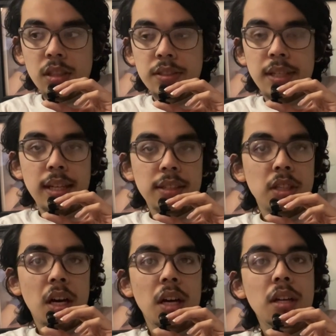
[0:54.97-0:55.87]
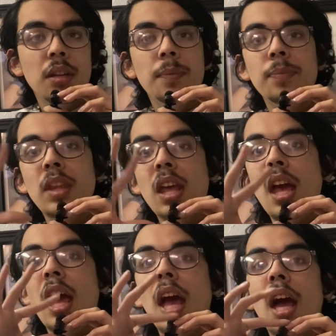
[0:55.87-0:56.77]
TikTok
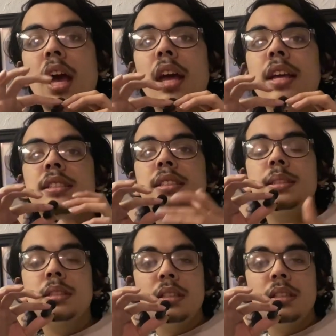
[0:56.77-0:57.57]
is,